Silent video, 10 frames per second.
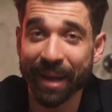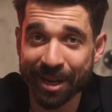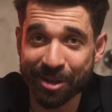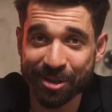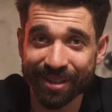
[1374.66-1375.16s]

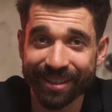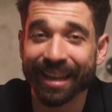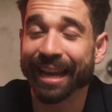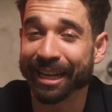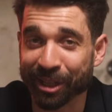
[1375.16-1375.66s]
patient,
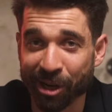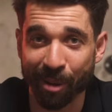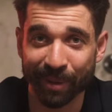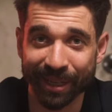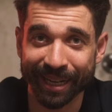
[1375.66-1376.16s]
and
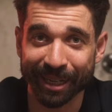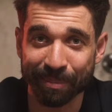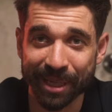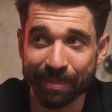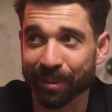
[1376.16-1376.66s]
accommodating
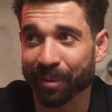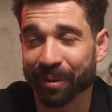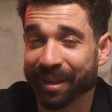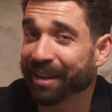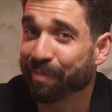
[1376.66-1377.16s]
people.
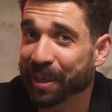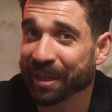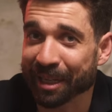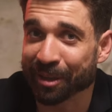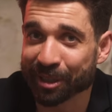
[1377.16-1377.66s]
They've
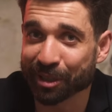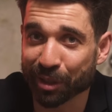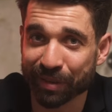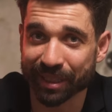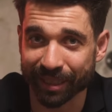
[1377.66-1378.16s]
been in the
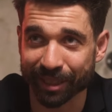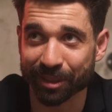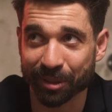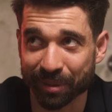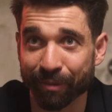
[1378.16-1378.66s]
service
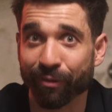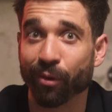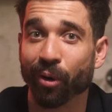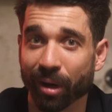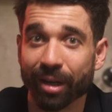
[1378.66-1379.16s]
industry
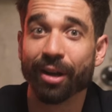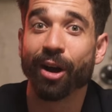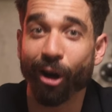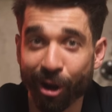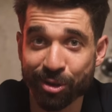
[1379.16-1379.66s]
for
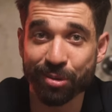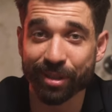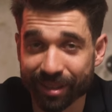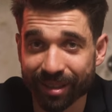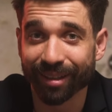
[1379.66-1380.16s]

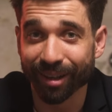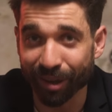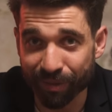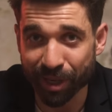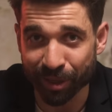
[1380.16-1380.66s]
hundreds
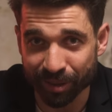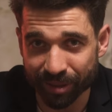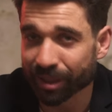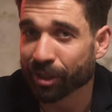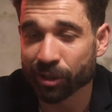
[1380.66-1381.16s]
of
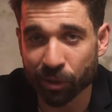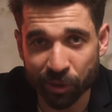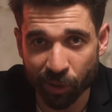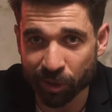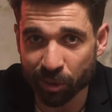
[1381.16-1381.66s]
years. So don't